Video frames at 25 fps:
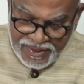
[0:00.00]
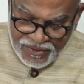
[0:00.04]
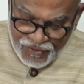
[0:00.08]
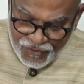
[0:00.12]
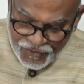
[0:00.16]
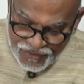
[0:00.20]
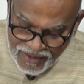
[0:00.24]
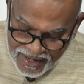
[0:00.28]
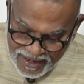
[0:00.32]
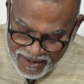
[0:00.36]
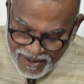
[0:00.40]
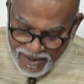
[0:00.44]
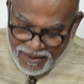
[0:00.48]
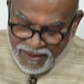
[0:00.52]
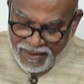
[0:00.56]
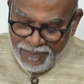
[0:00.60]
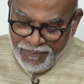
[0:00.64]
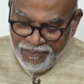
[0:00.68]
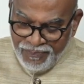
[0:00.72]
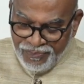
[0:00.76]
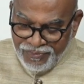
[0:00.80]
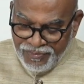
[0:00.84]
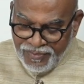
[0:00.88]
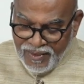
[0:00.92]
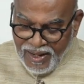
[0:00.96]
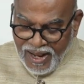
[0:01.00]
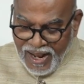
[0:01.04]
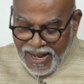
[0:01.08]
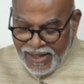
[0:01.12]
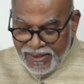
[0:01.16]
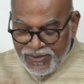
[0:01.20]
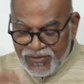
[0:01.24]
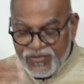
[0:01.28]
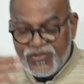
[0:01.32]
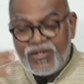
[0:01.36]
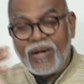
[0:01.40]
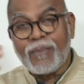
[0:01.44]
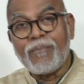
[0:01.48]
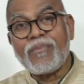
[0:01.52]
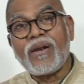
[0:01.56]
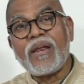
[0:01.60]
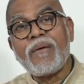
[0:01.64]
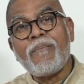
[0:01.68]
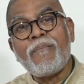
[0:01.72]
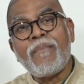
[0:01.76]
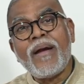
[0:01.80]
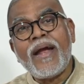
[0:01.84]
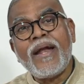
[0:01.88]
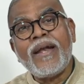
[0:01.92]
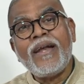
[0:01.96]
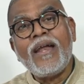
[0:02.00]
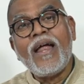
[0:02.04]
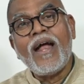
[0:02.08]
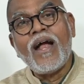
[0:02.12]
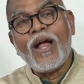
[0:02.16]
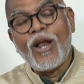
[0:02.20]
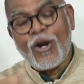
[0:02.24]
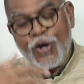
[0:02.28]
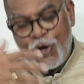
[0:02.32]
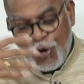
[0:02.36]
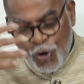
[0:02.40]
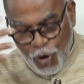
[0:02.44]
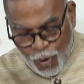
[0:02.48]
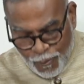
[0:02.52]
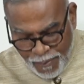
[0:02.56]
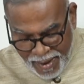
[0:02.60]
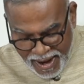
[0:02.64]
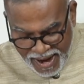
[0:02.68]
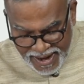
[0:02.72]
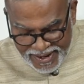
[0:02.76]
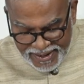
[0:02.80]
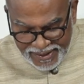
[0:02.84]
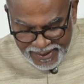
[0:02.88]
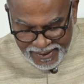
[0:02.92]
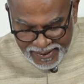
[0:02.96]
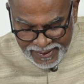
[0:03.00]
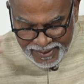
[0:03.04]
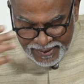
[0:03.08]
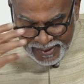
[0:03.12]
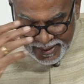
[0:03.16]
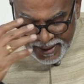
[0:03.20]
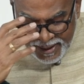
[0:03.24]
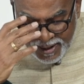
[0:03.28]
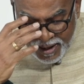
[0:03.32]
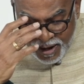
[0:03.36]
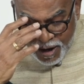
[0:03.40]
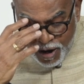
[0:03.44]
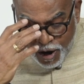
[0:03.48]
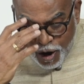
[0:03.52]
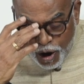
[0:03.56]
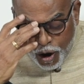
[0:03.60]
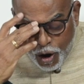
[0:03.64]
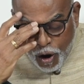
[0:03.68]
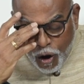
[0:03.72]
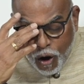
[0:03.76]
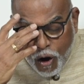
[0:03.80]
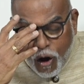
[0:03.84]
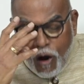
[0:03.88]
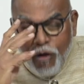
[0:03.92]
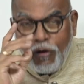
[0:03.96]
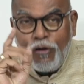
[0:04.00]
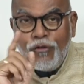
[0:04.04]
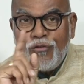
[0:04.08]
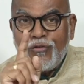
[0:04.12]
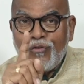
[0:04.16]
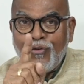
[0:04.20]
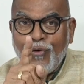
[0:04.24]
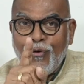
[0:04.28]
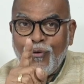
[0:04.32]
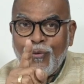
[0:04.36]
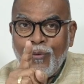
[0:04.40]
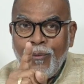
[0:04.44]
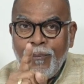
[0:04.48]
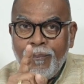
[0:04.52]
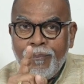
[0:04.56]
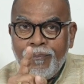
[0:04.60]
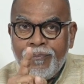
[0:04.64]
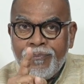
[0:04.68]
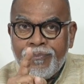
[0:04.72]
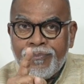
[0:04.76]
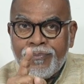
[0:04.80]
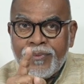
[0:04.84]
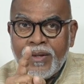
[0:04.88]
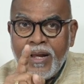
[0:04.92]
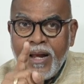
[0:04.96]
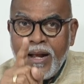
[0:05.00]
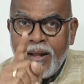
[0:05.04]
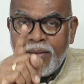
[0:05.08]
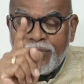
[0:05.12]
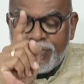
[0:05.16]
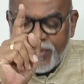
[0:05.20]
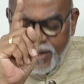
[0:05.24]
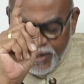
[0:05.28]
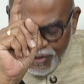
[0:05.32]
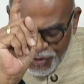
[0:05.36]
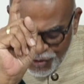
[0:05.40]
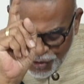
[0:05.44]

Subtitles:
settled and some remained nomadic. Also, the